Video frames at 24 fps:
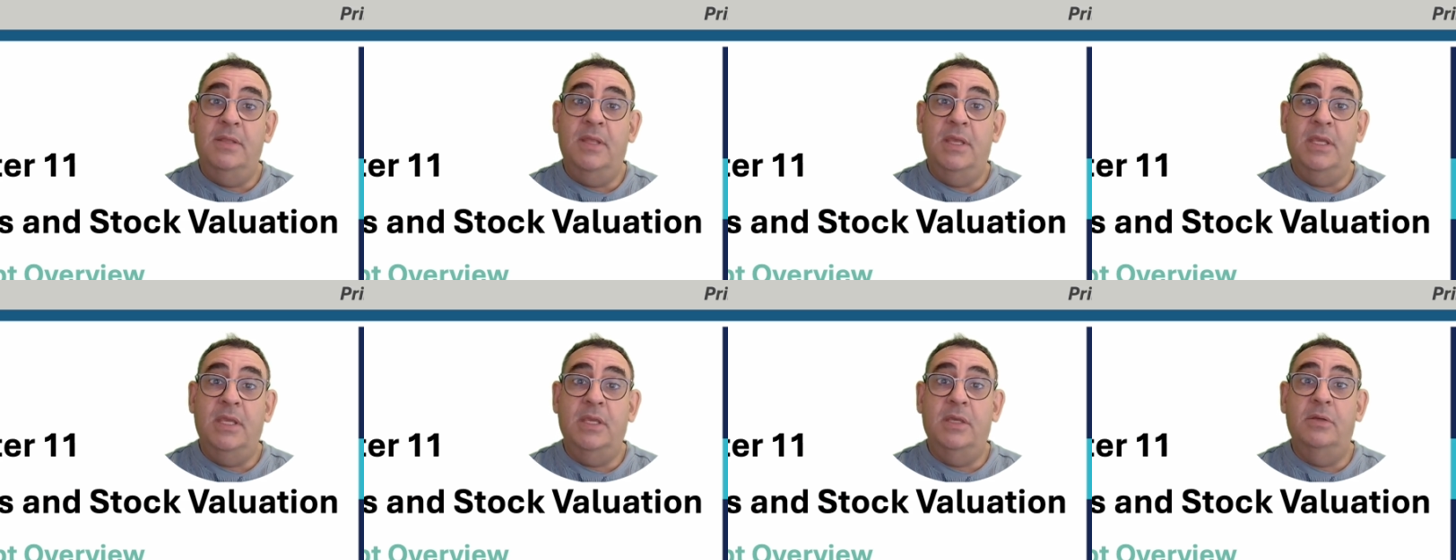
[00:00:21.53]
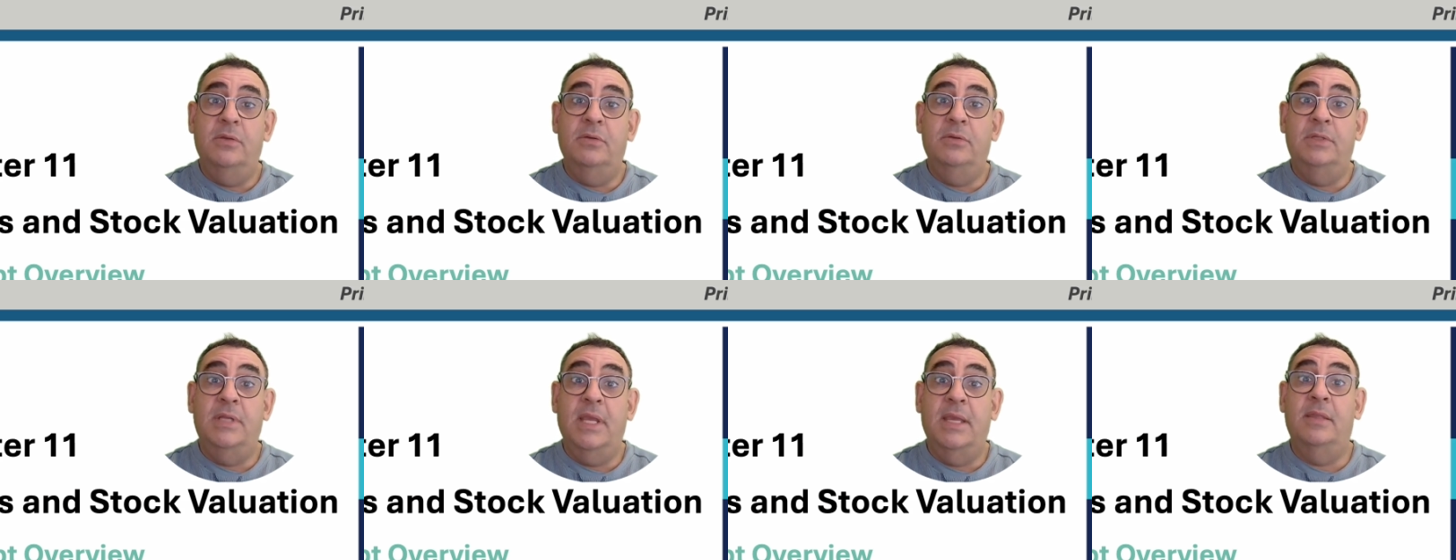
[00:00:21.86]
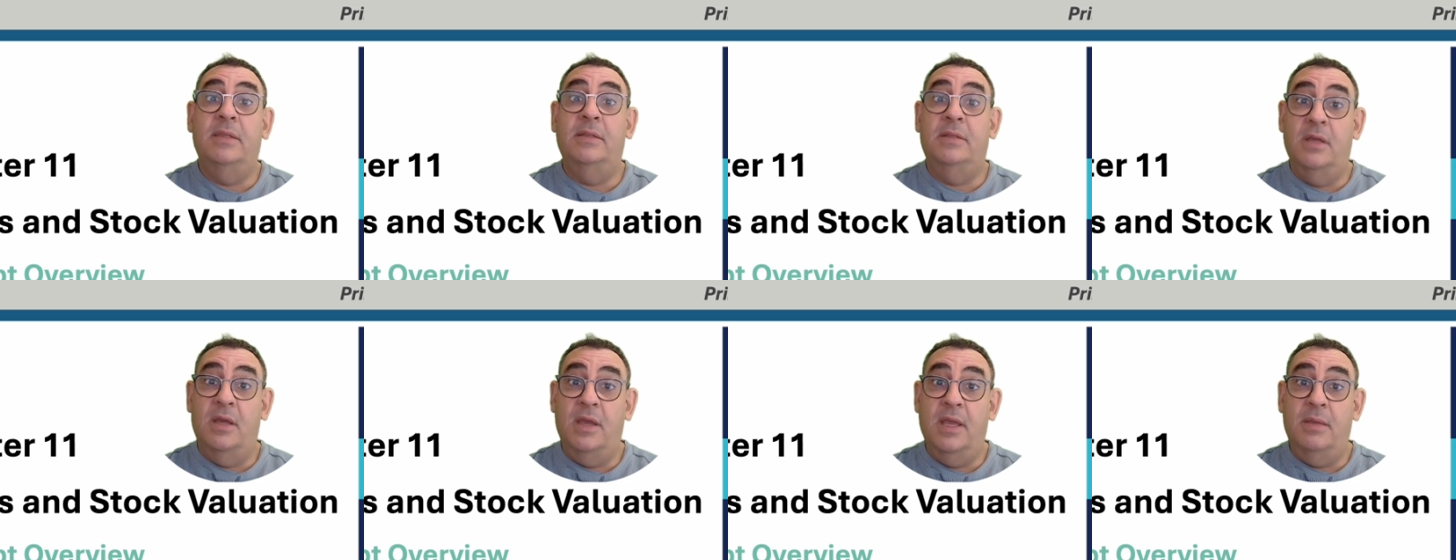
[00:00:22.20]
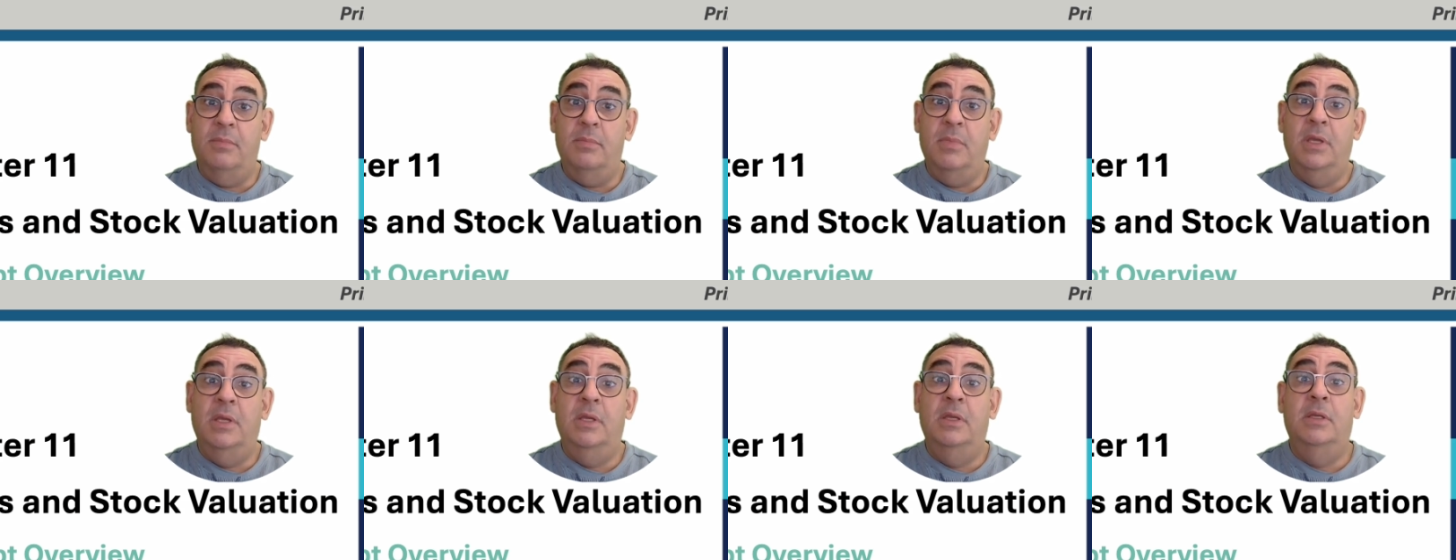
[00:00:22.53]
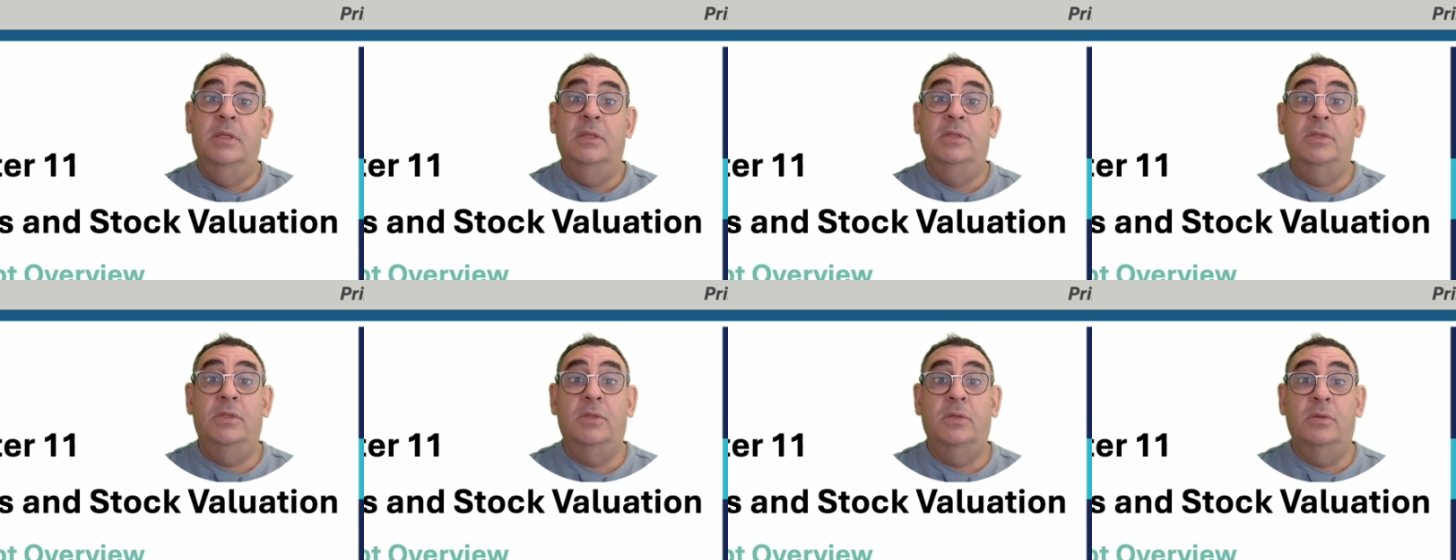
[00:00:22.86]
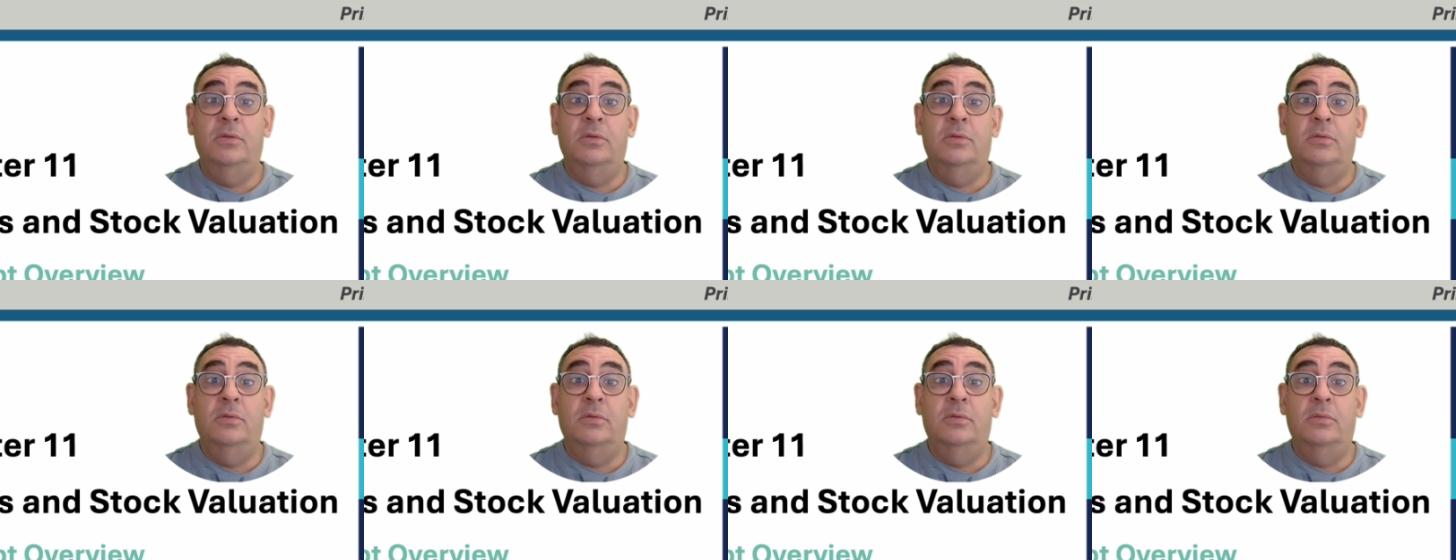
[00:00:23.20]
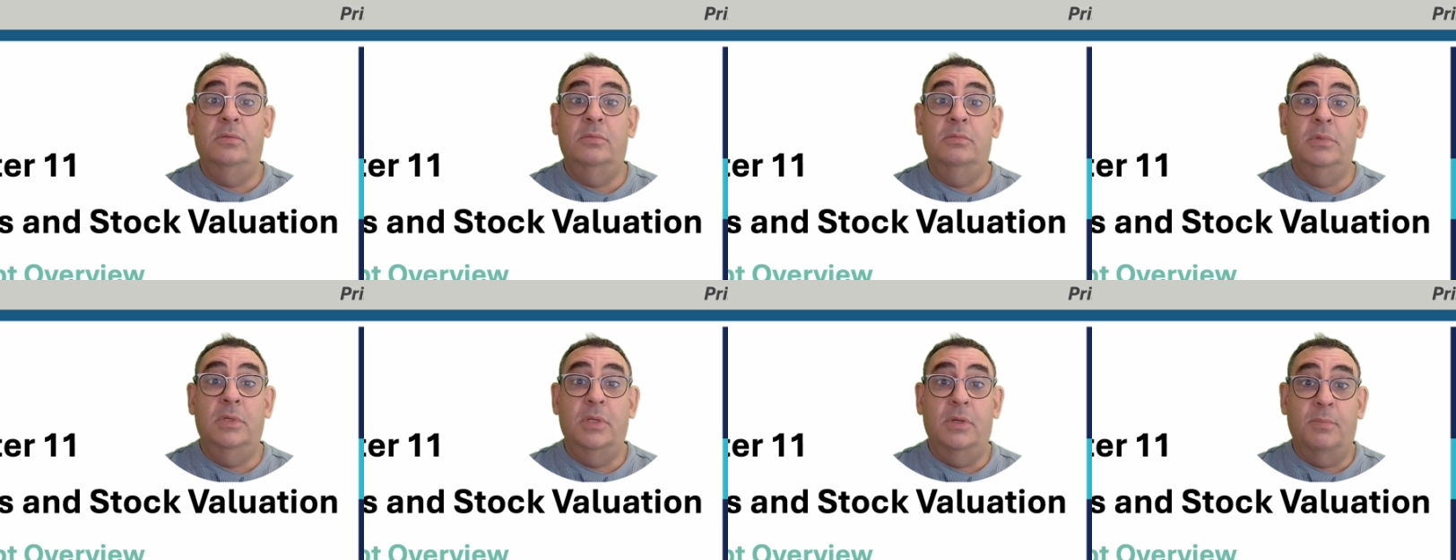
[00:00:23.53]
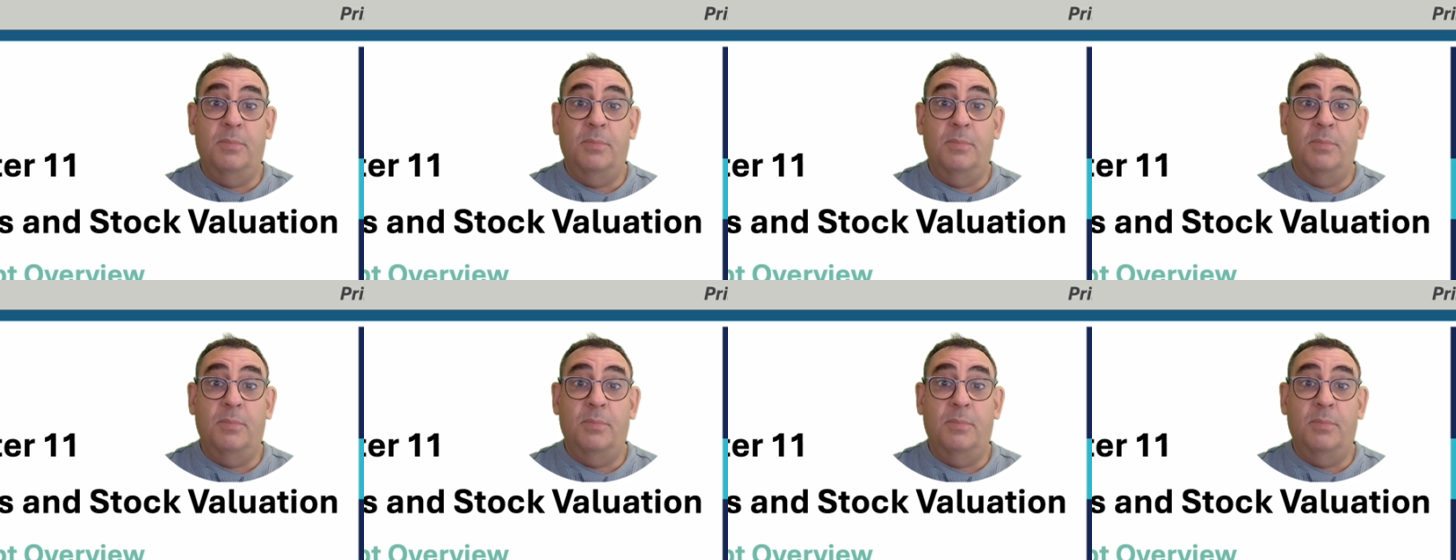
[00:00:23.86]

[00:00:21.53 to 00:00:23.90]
that you take the time to,